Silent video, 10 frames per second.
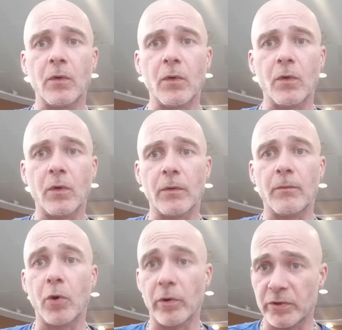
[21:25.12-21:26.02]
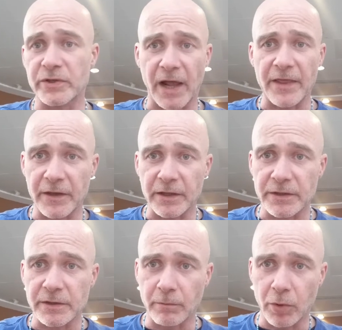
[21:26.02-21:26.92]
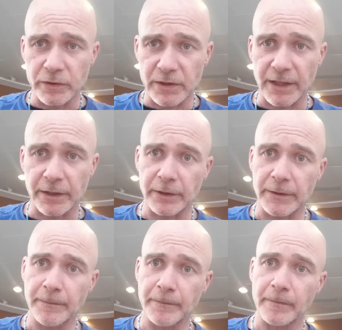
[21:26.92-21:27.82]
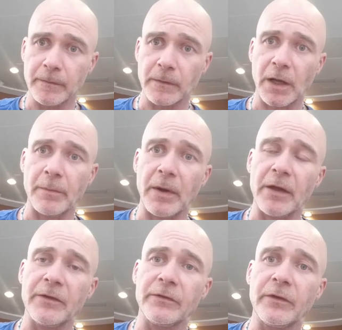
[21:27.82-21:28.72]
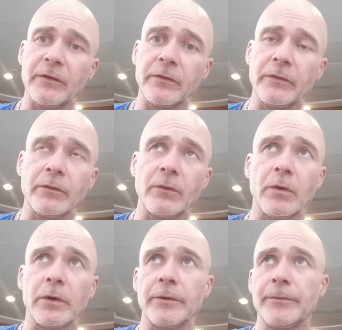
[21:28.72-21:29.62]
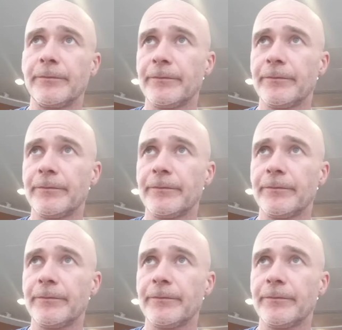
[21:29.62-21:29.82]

or which I think is the most likely hypothesis, or